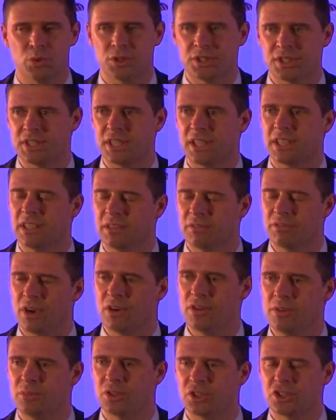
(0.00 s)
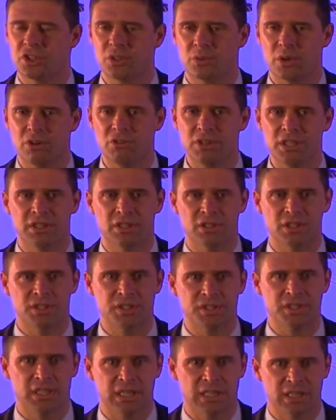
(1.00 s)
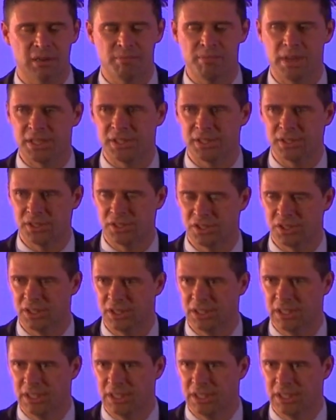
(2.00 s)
we're sticking very much to our ethos and our message